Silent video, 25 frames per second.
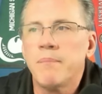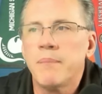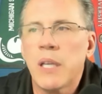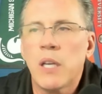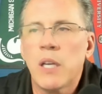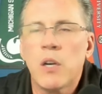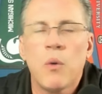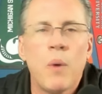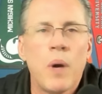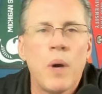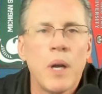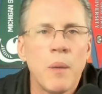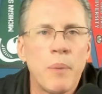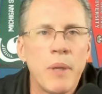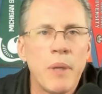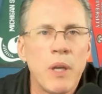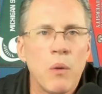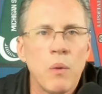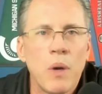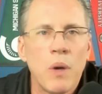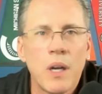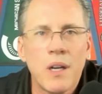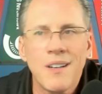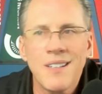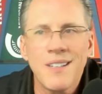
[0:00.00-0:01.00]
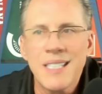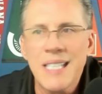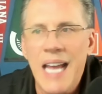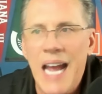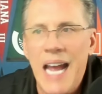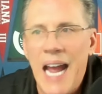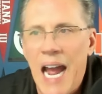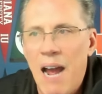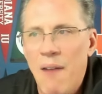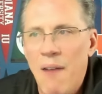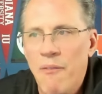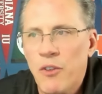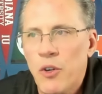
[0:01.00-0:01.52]
they don't want to be a Rutgers
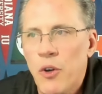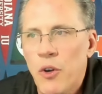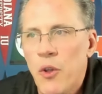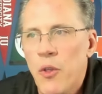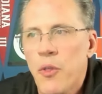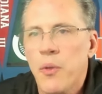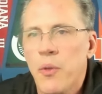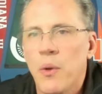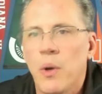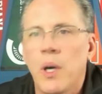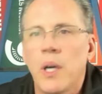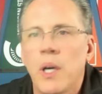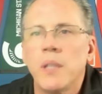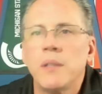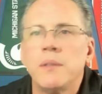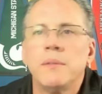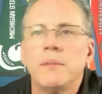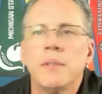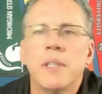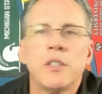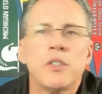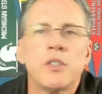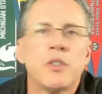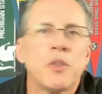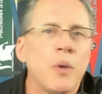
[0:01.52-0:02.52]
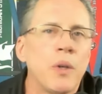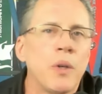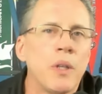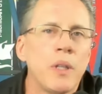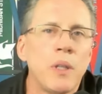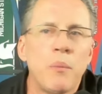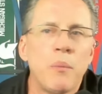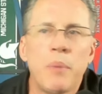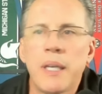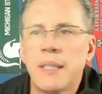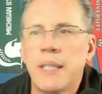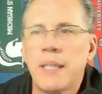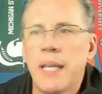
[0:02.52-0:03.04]
afterthought that joined the
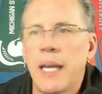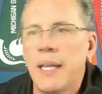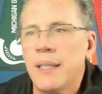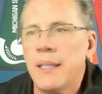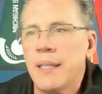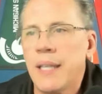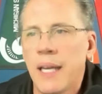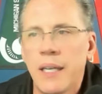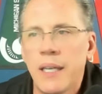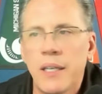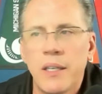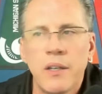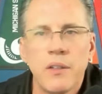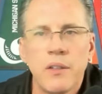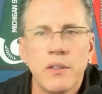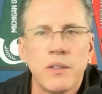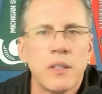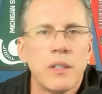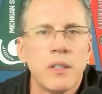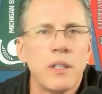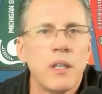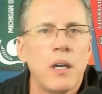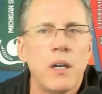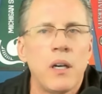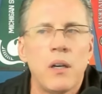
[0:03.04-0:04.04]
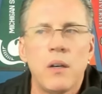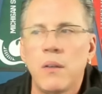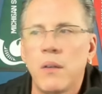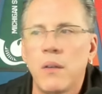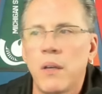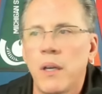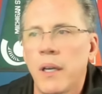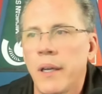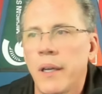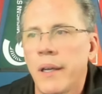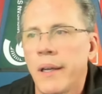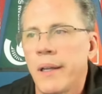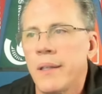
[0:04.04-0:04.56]
Big Ten 10 years
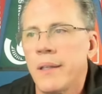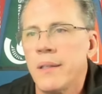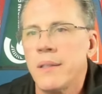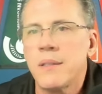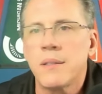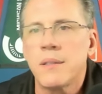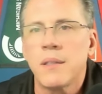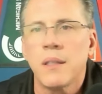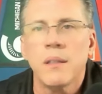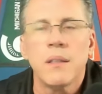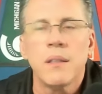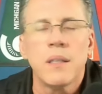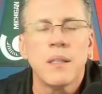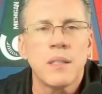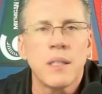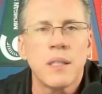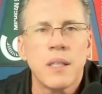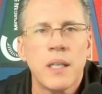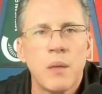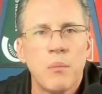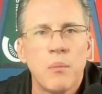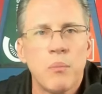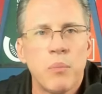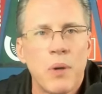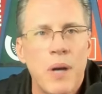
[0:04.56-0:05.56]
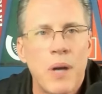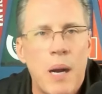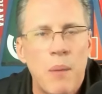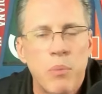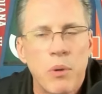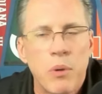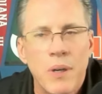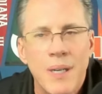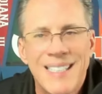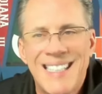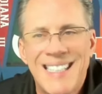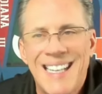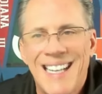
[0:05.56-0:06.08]
ago and still doesn't get
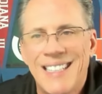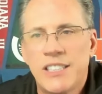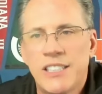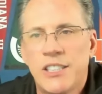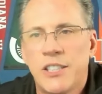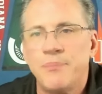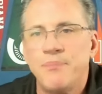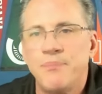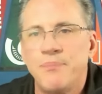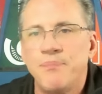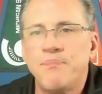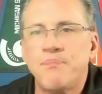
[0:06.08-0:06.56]
proper attention.